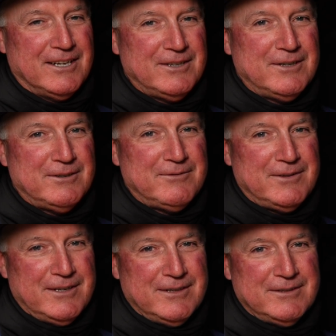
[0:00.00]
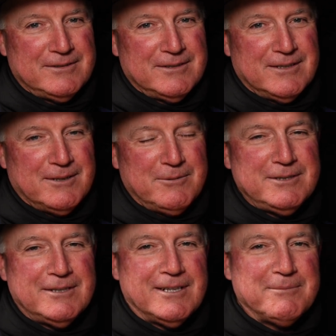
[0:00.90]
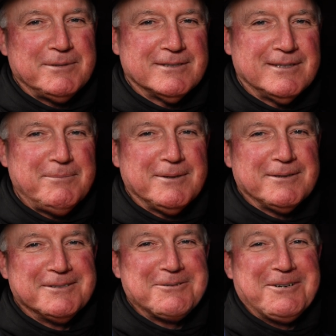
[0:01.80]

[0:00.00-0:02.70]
Undervalued skill. I wish you'd let me sleep on these